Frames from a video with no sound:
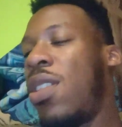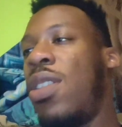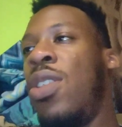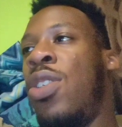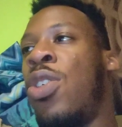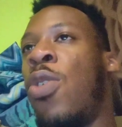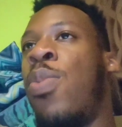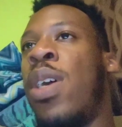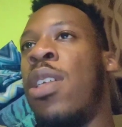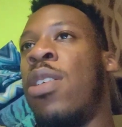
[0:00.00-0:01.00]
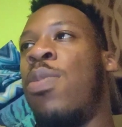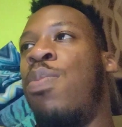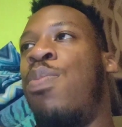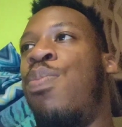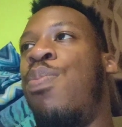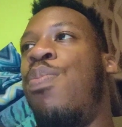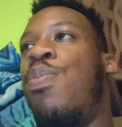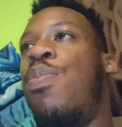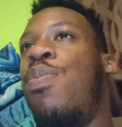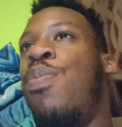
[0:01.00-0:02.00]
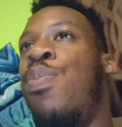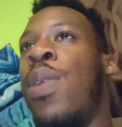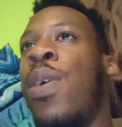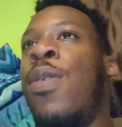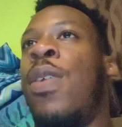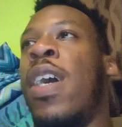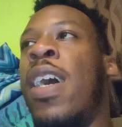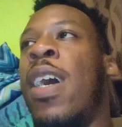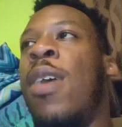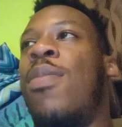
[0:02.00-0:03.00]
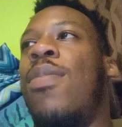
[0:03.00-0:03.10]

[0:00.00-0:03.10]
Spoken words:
Joe Budden's blown up